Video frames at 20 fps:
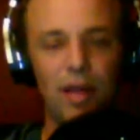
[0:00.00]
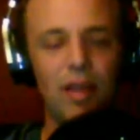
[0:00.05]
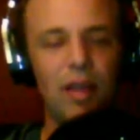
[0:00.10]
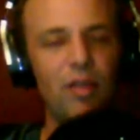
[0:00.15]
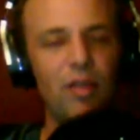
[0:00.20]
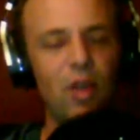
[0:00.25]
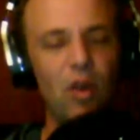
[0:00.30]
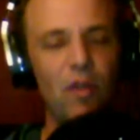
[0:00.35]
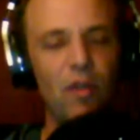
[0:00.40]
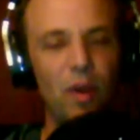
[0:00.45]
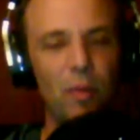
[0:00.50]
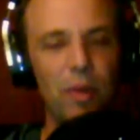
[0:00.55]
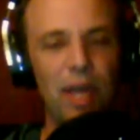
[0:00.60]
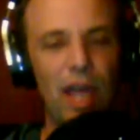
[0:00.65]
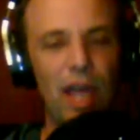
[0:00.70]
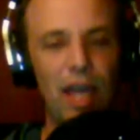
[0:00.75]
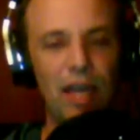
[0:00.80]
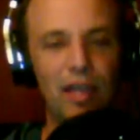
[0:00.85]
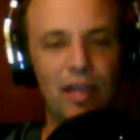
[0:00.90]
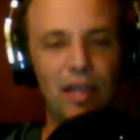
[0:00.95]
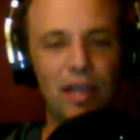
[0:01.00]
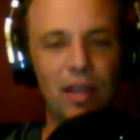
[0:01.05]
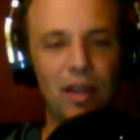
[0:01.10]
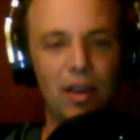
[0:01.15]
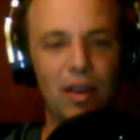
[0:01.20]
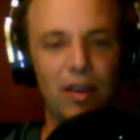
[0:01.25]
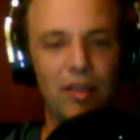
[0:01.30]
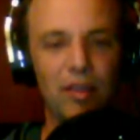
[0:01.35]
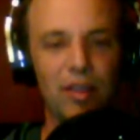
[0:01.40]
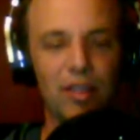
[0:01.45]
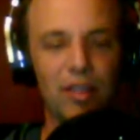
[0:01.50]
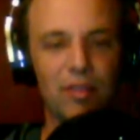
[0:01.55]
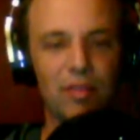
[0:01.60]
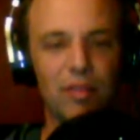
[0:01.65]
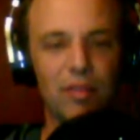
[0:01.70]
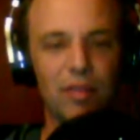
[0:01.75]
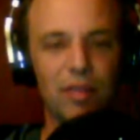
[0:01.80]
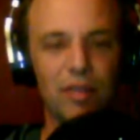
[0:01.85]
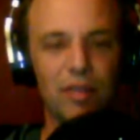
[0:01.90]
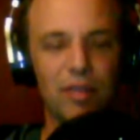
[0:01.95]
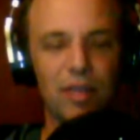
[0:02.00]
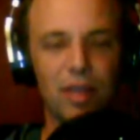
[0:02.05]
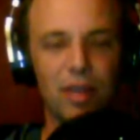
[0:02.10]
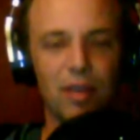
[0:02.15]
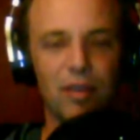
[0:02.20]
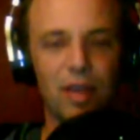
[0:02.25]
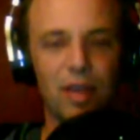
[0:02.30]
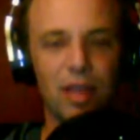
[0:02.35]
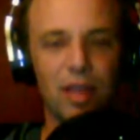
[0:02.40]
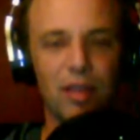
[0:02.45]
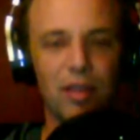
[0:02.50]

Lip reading: don't know if I'll be editing on this thing or not.